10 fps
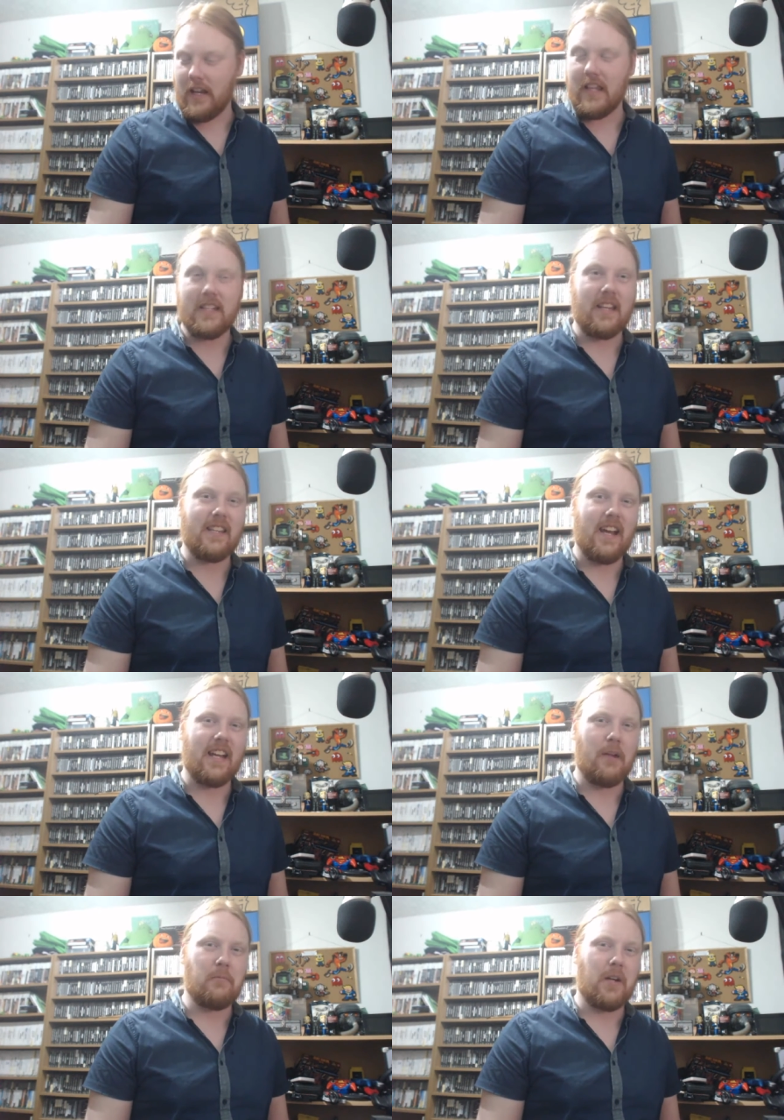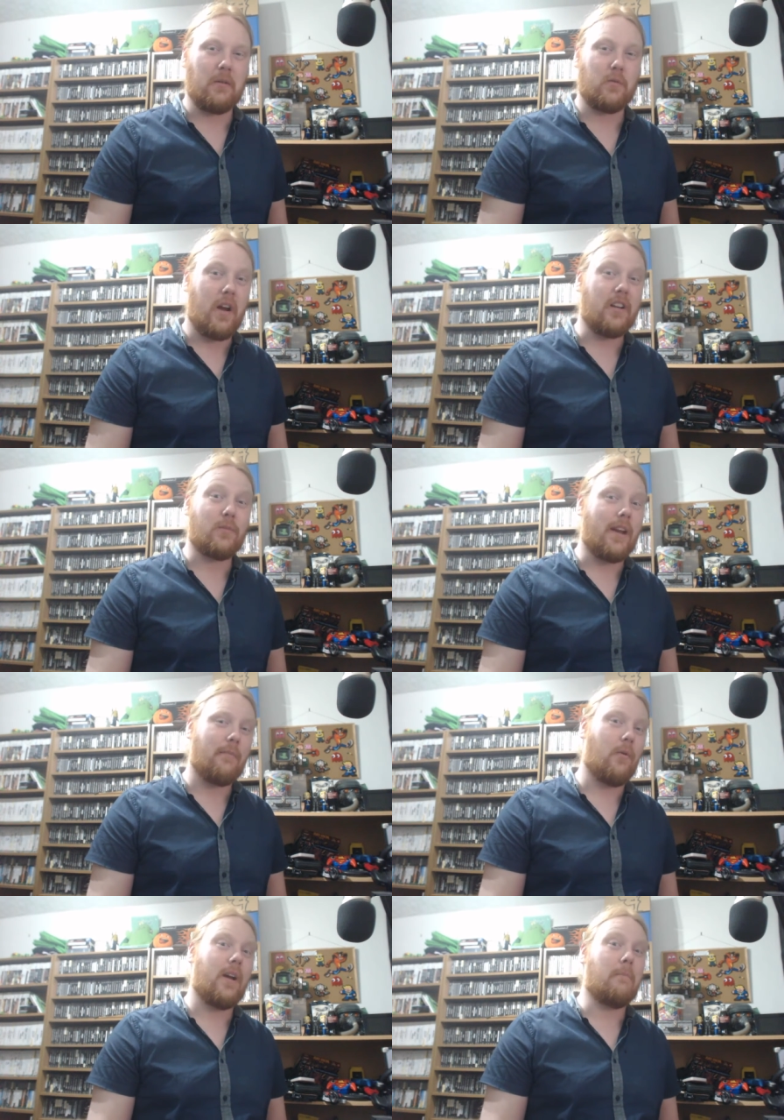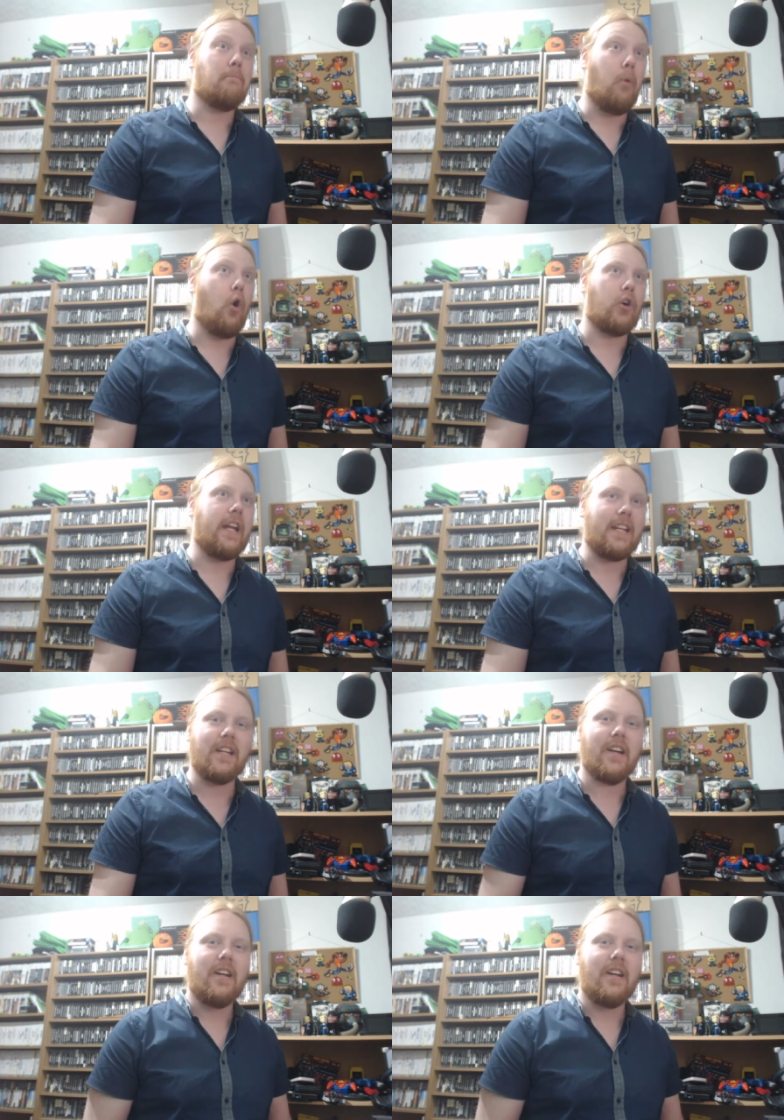in this entire game of Pickles where I just went out of my way and bought it.